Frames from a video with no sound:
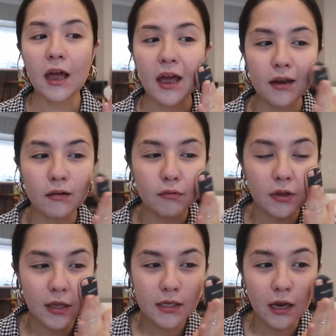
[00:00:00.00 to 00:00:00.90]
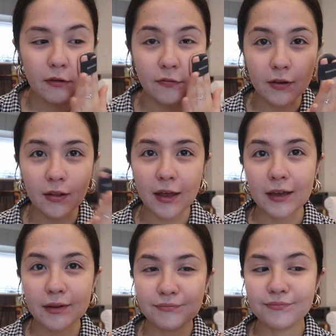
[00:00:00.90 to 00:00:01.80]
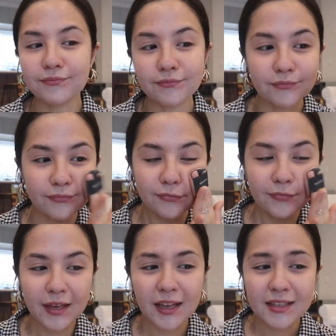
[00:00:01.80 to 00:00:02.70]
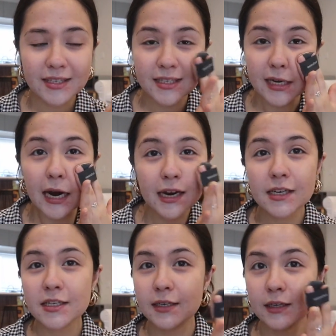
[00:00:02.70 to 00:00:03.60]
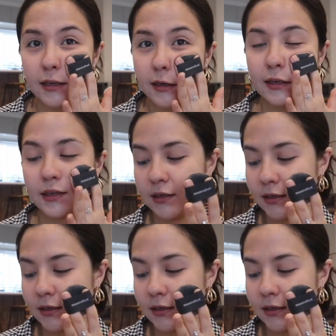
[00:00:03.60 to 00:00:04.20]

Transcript: And with this I feel like starting to